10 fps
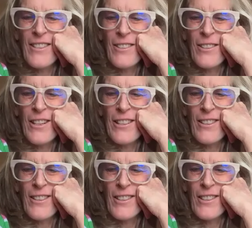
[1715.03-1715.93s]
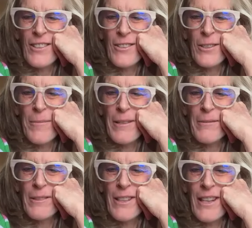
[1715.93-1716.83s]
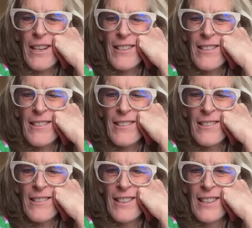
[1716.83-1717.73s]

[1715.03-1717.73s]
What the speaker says: You don't know how long your Nuka bed will last.